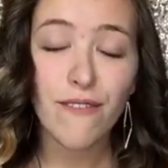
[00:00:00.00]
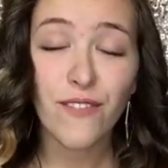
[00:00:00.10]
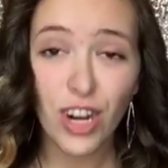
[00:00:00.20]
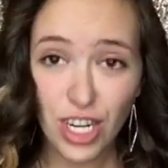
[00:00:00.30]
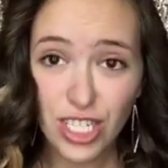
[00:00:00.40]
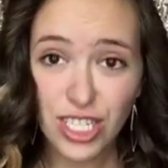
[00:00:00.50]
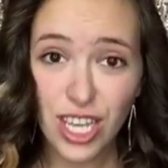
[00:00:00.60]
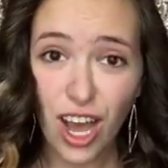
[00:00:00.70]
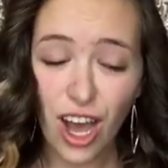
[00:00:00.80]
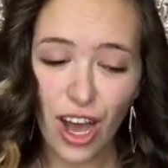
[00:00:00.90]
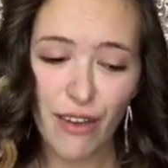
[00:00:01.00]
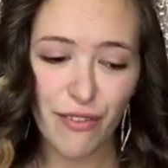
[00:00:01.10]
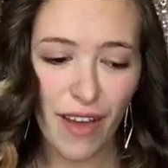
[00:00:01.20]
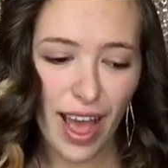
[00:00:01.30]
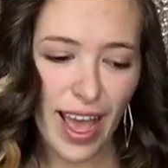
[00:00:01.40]
first
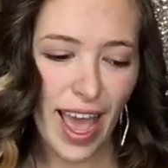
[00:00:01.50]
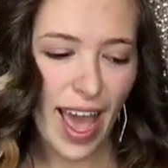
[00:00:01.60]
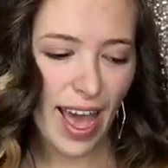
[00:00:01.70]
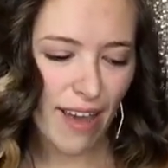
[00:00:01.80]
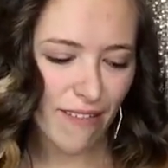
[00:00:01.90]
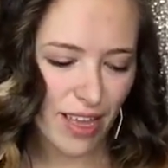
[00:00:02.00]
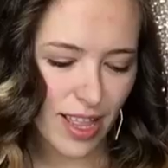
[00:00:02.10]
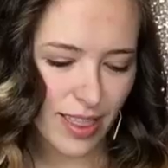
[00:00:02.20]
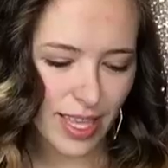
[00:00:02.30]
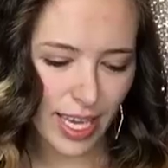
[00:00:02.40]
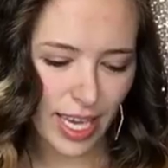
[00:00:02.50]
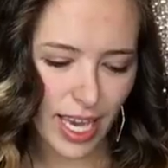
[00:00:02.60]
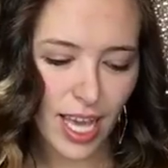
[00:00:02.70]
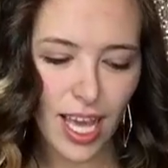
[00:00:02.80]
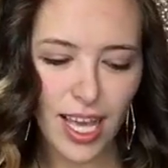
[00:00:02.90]
off, I have
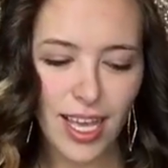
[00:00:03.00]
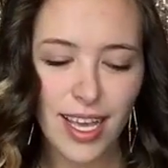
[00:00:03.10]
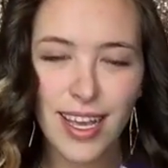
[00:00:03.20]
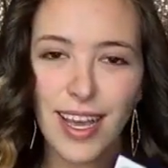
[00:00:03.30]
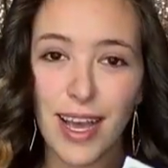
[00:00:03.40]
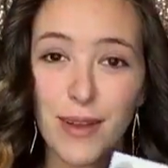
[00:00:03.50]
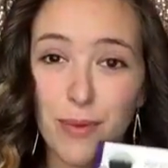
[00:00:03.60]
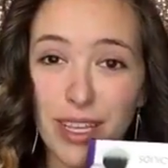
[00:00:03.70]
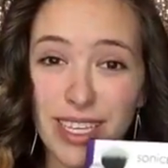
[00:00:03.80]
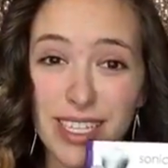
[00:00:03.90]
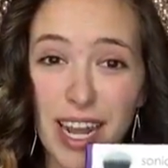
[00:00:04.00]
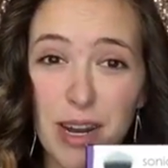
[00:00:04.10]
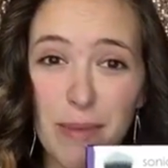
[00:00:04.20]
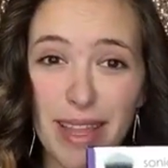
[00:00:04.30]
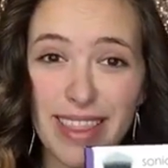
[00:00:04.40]
really
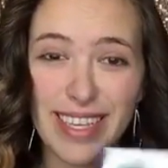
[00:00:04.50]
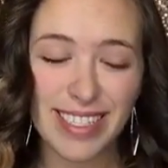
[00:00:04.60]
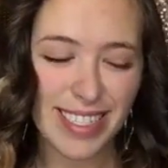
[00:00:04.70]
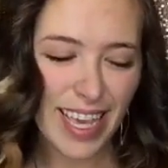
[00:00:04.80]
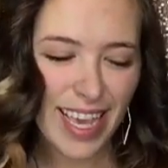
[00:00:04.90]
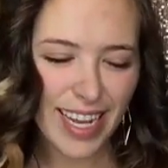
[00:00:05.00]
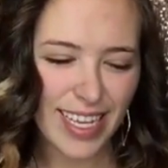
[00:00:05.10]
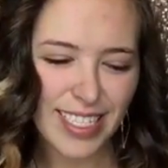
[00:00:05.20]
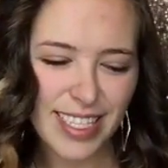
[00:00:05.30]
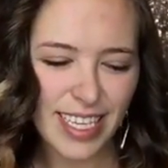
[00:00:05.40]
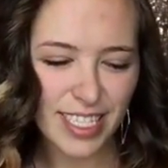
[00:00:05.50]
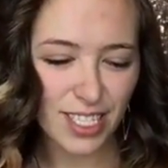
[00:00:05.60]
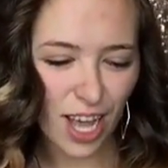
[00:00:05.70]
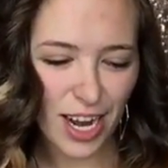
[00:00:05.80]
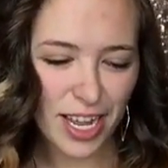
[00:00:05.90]
excited about this. It is the
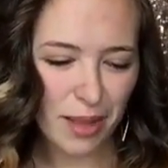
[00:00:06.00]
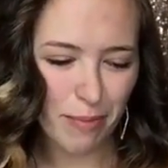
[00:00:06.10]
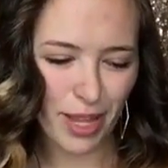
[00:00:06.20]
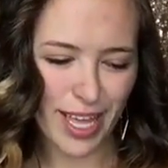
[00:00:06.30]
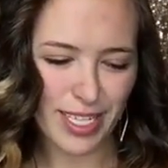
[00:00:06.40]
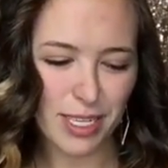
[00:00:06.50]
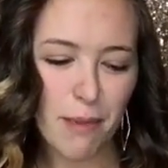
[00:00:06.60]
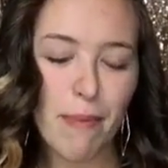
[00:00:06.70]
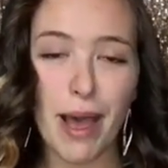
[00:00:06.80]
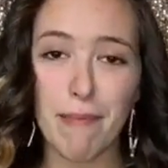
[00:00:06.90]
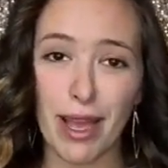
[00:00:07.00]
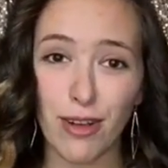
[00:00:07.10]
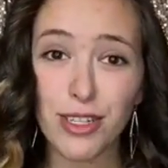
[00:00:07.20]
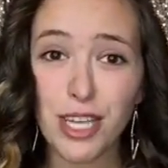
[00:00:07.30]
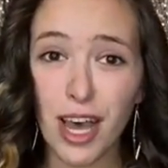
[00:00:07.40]
Sonic Blend by
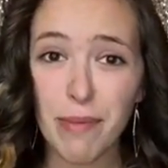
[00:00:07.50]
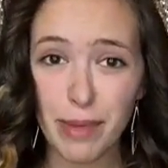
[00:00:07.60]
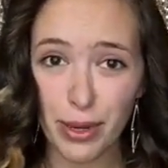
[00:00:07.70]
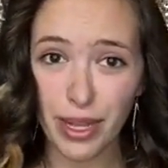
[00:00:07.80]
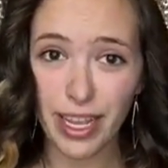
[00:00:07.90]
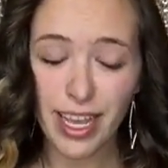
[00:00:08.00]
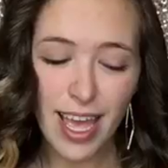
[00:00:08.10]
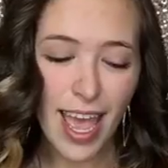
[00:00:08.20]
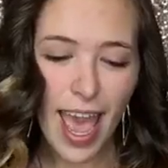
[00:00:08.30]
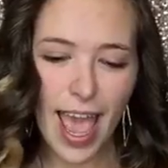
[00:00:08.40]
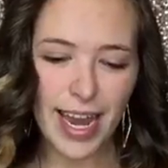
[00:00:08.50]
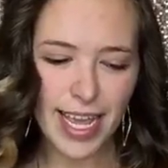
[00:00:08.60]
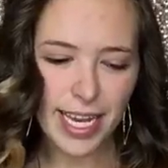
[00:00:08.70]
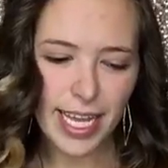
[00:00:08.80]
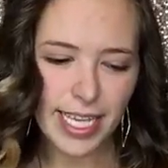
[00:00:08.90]
Michael Todd Beauty, and
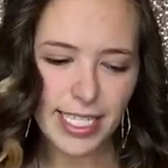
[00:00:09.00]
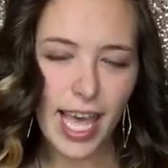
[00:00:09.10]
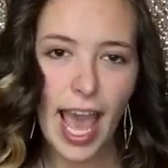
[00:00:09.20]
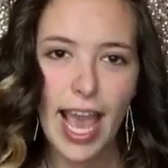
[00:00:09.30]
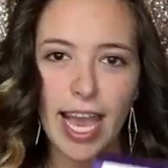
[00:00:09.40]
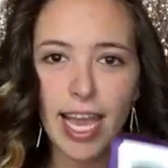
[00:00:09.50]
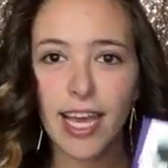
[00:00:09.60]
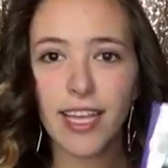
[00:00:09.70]
it is a